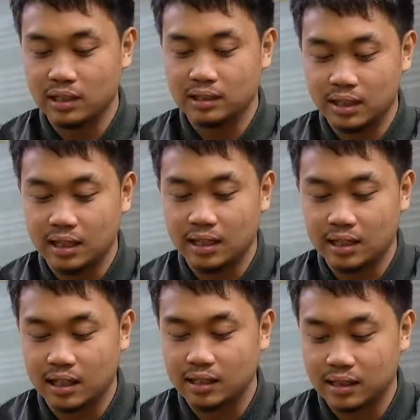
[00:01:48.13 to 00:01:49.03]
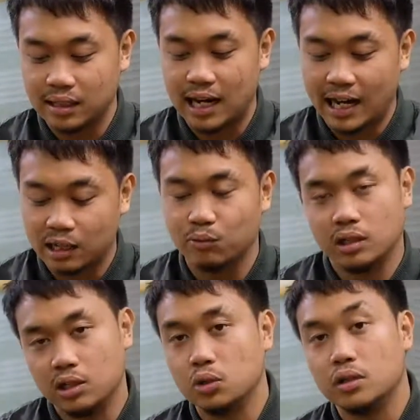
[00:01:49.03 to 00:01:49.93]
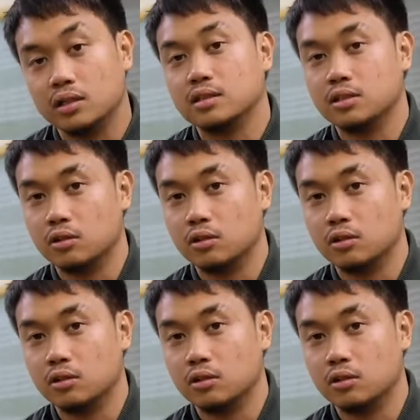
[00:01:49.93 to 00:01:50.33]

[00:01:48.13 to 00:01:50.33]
dig and like that I can really do this, you know